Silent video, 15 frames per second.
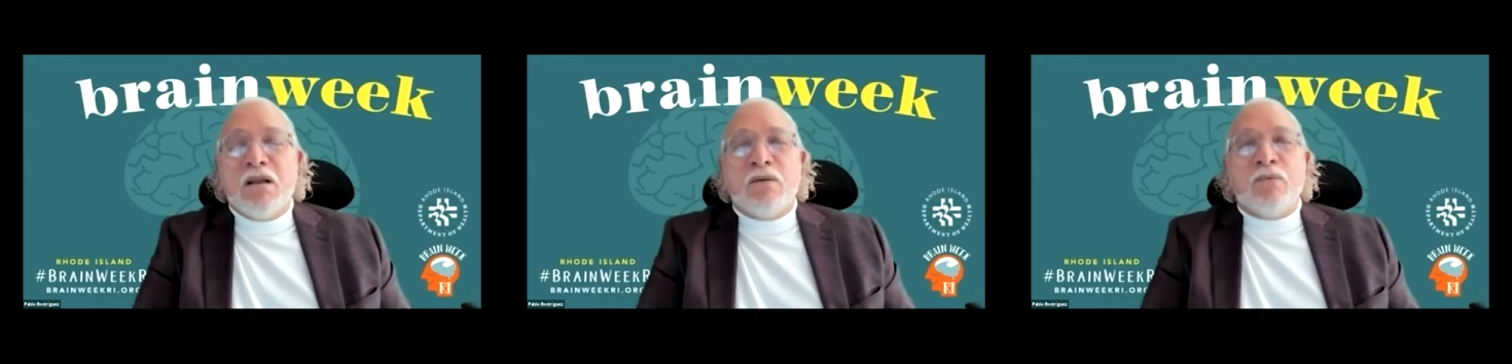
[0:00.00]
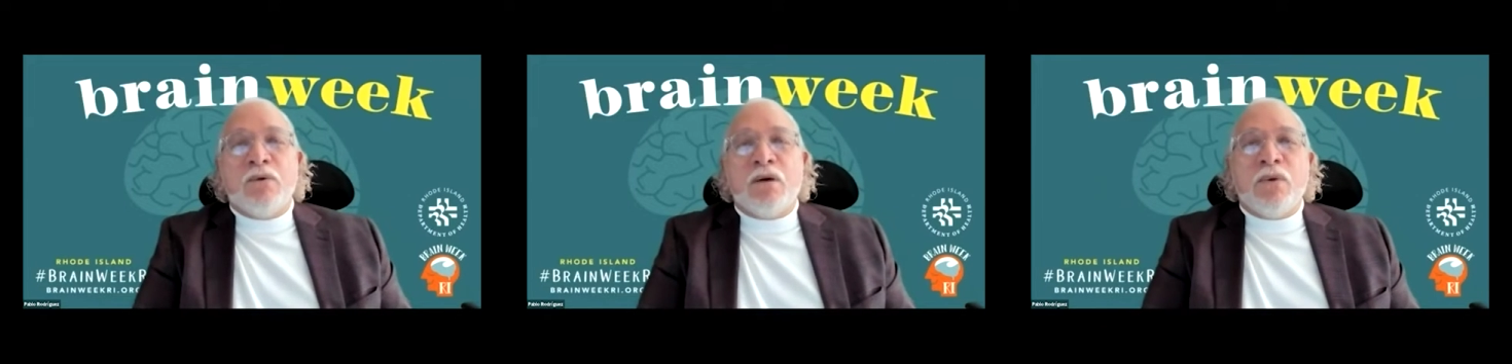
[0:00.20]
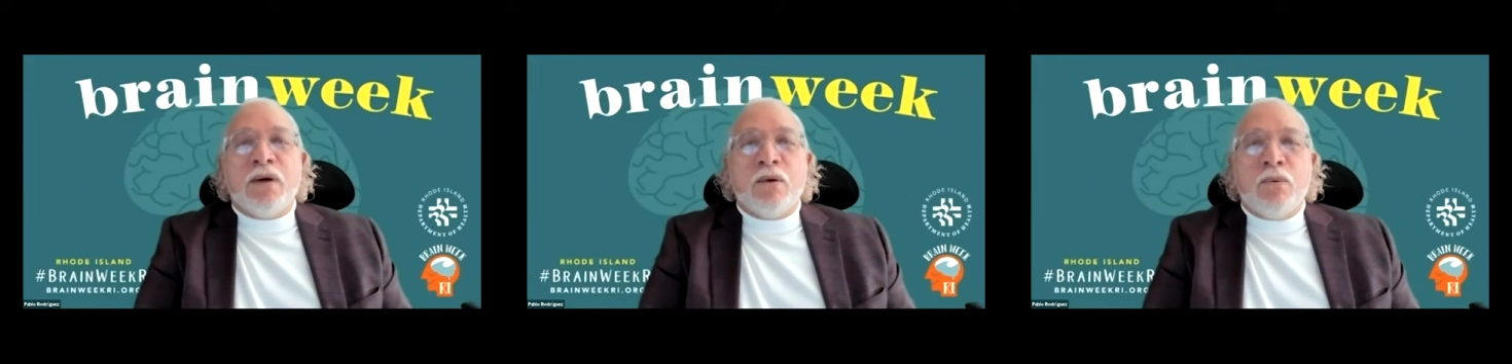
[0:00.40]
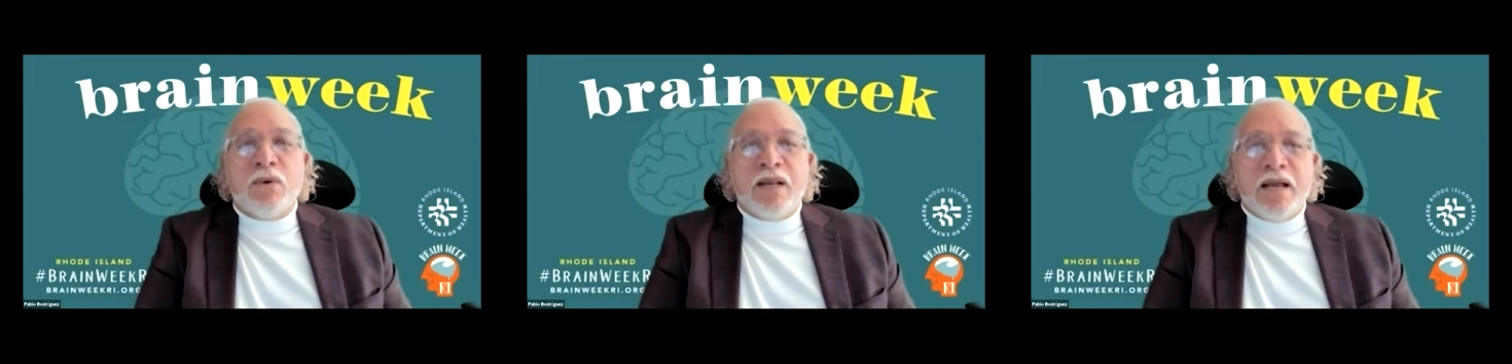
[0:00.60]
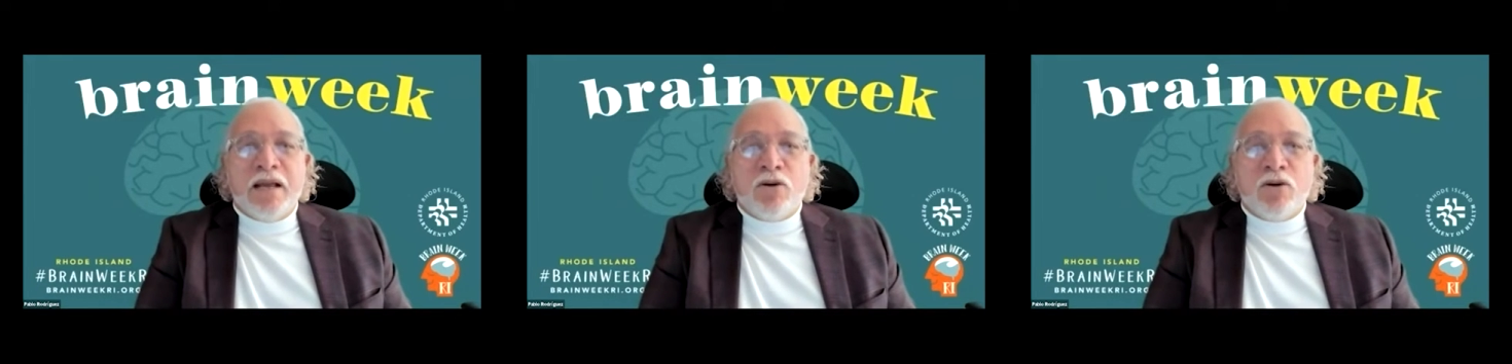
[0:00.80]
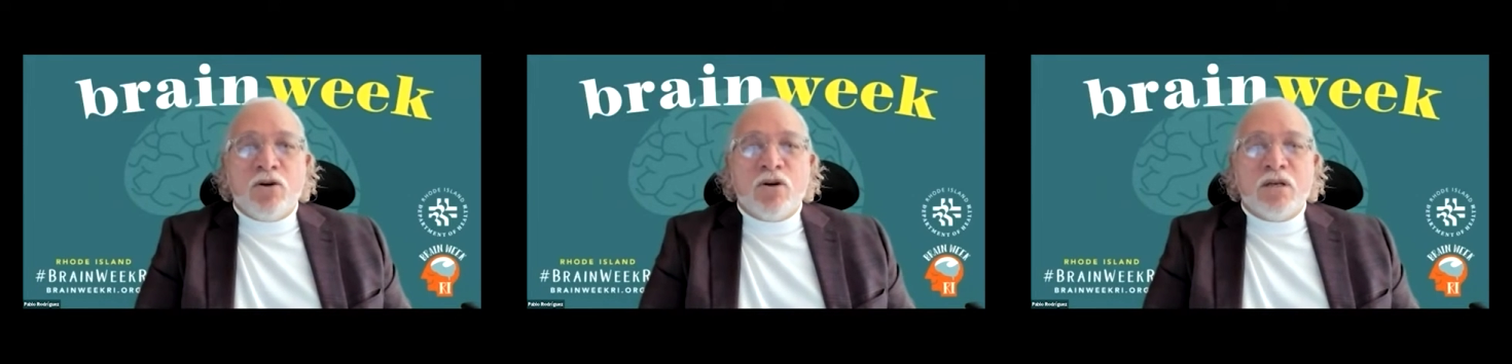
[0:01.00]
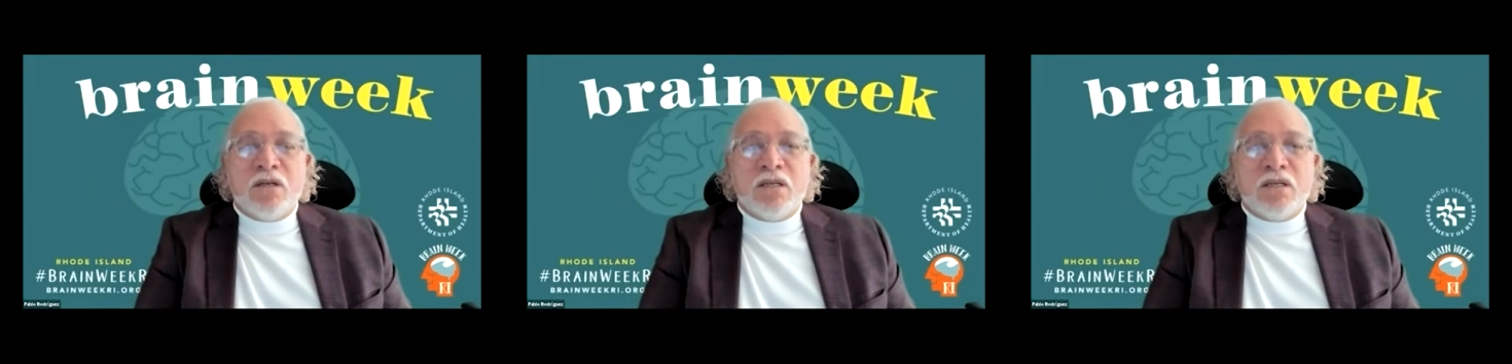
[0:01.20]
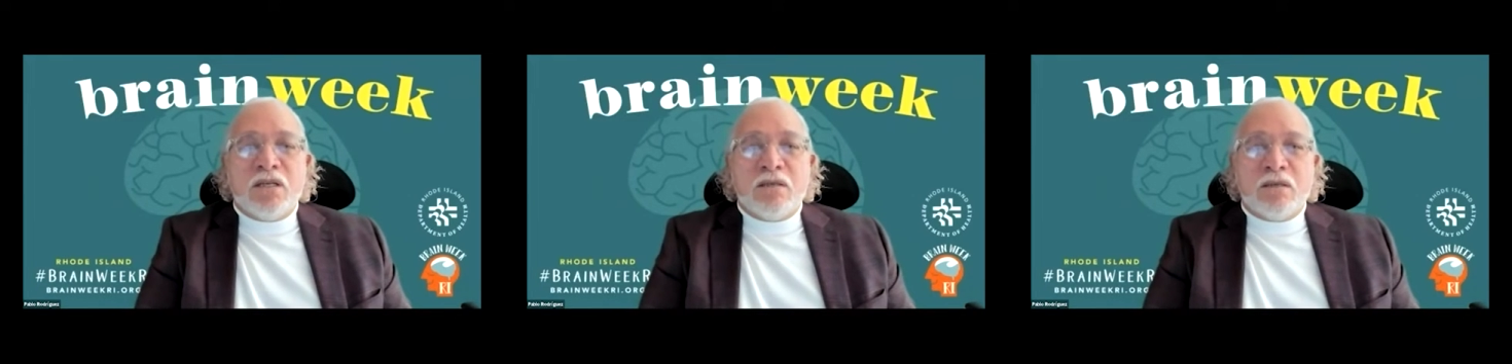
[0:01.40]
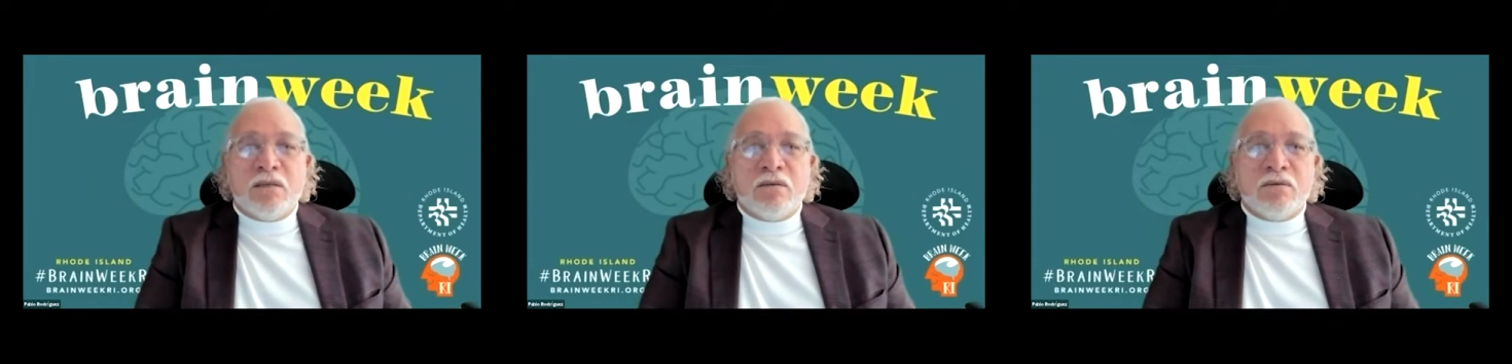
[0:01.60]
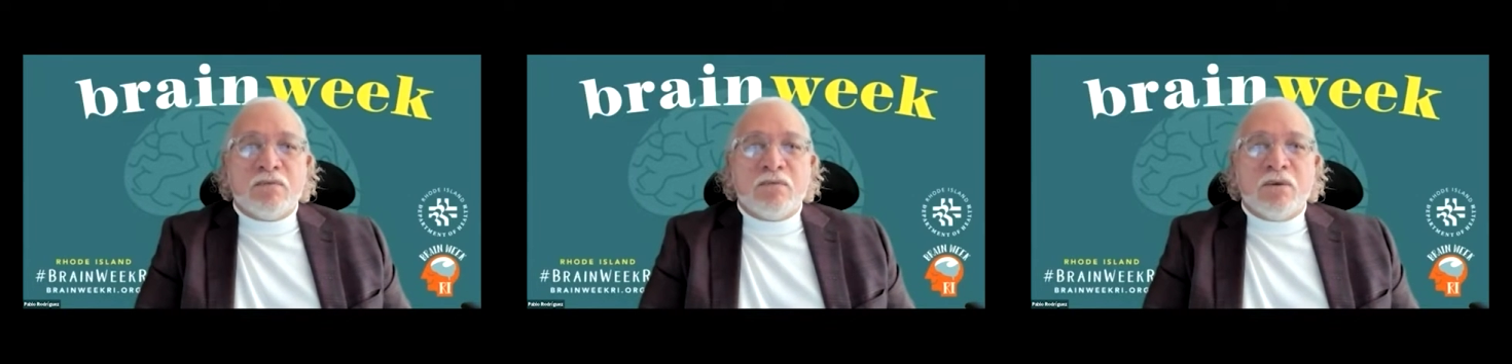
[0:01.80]
when I heard
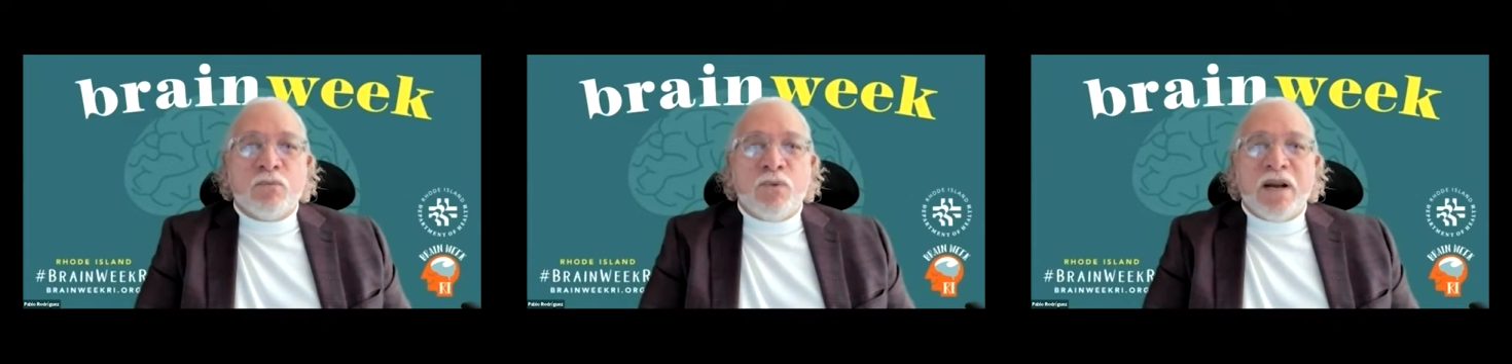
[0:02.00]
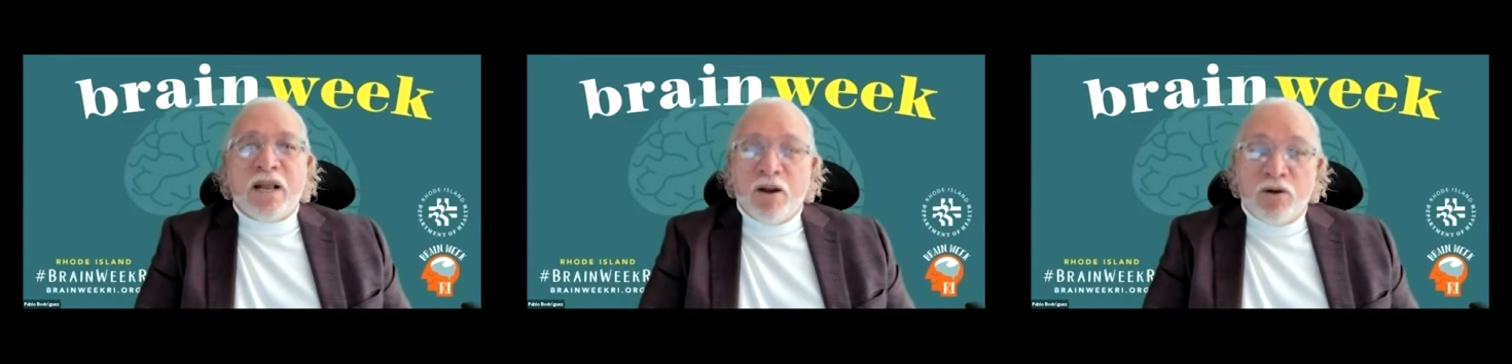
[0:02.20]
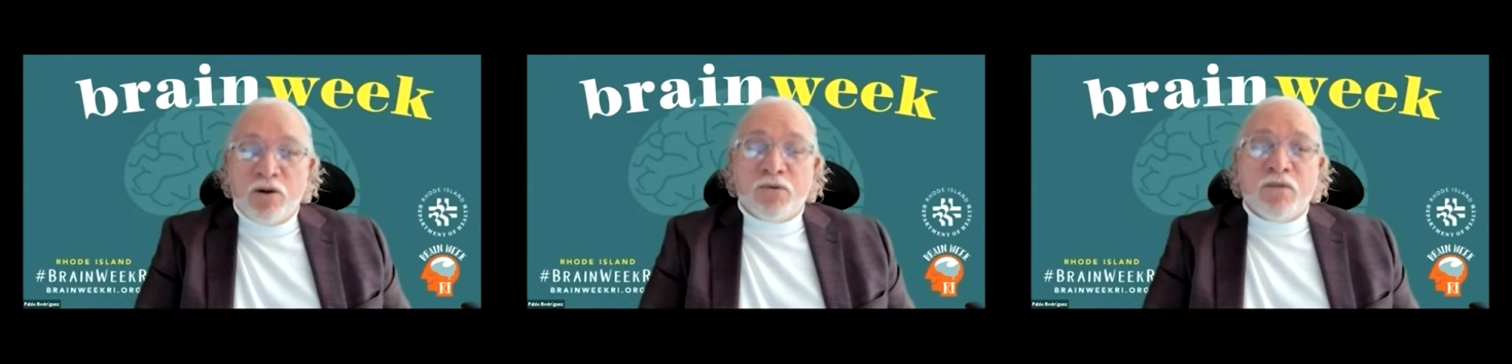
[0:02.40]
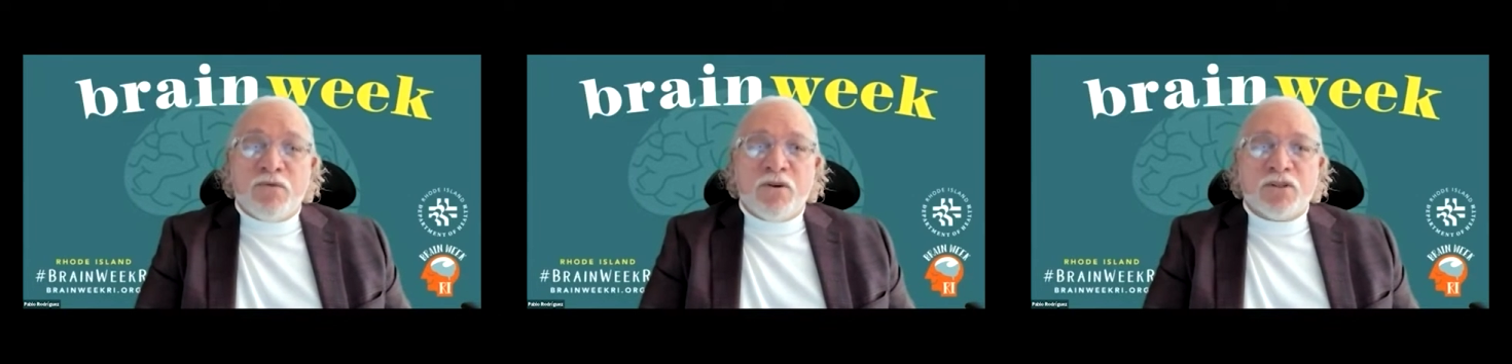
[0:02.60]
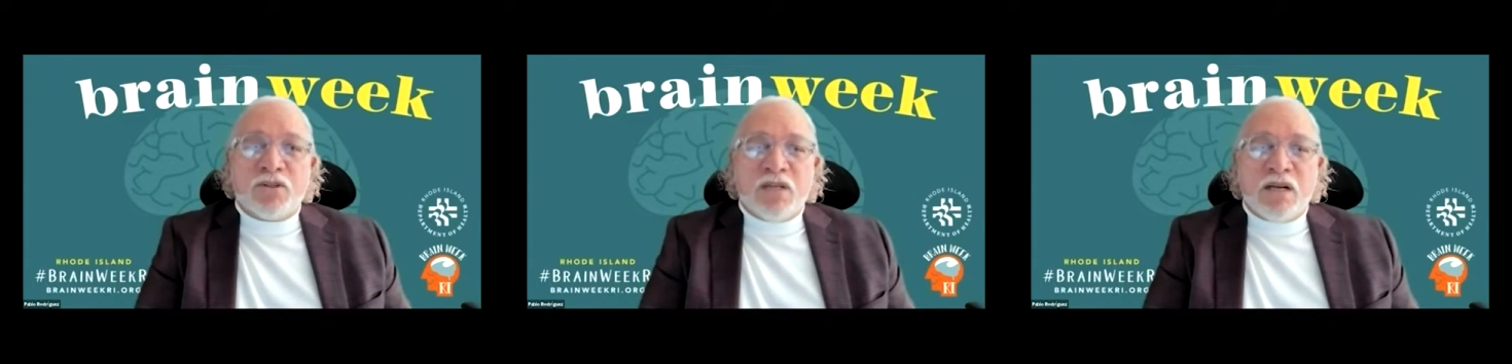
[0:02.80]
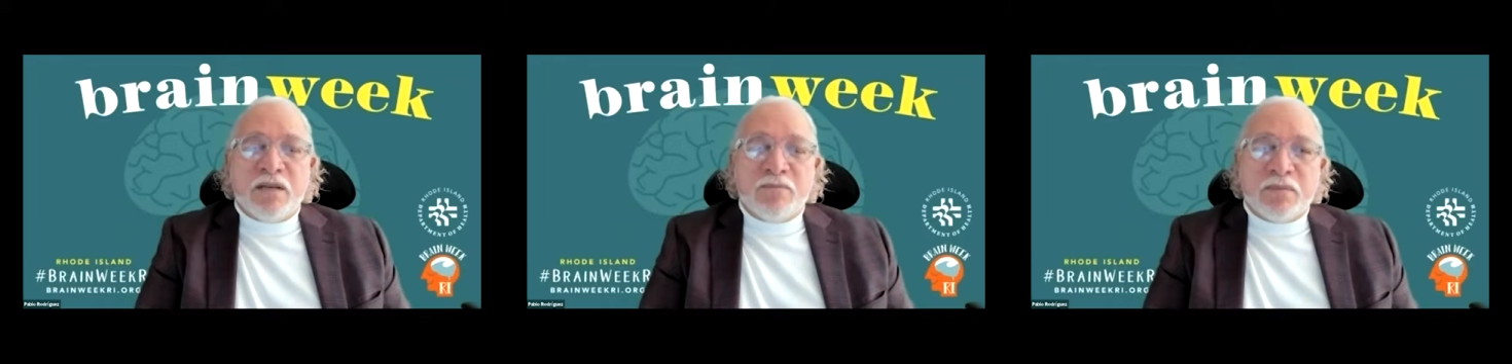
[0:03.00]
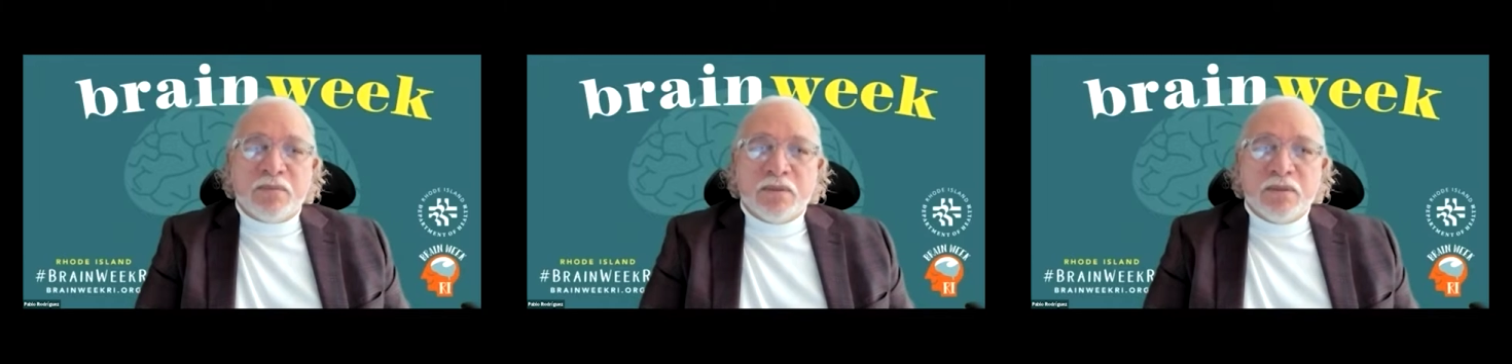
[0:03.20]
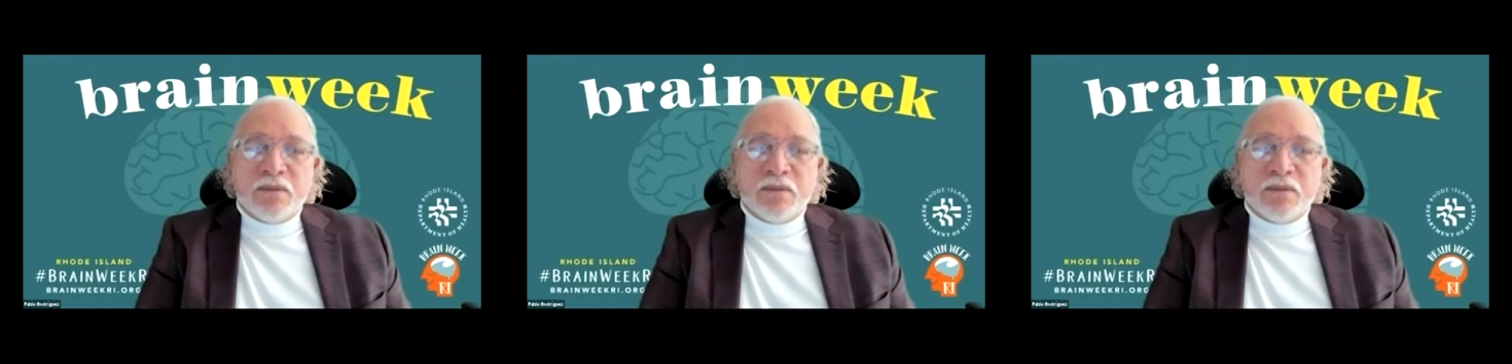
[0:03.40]
it for the first time.